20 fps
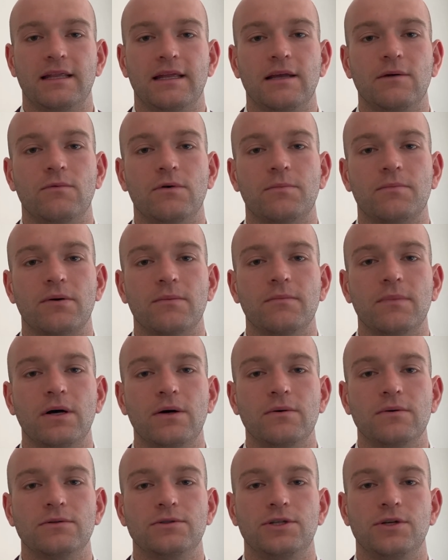it will
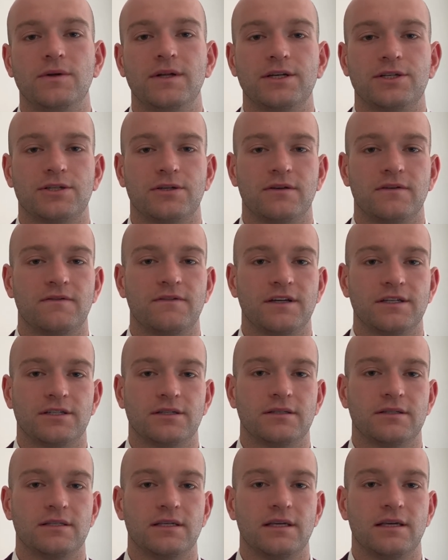promote judicial
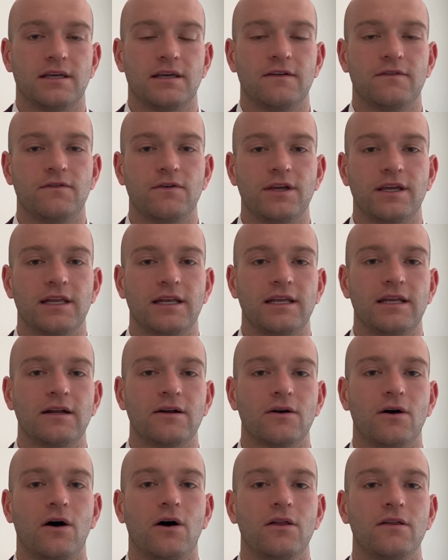efficiency if we can
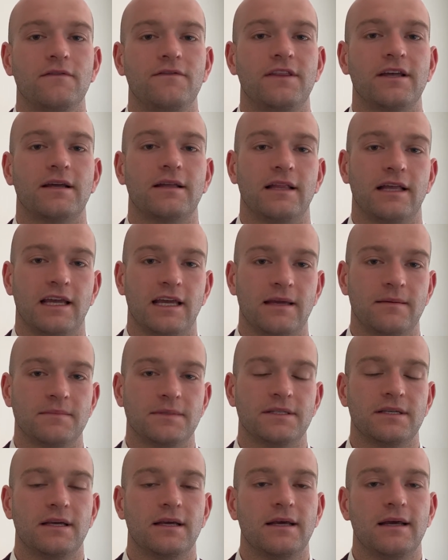hear all of the
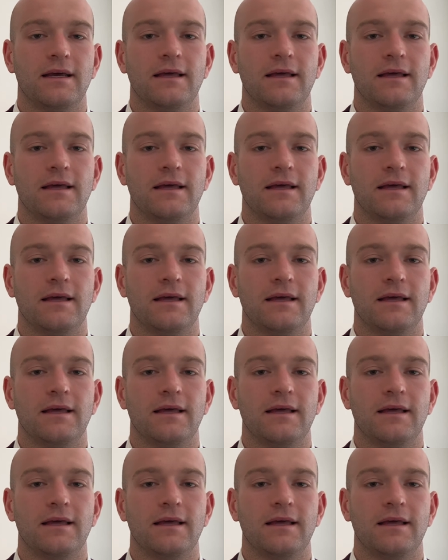claims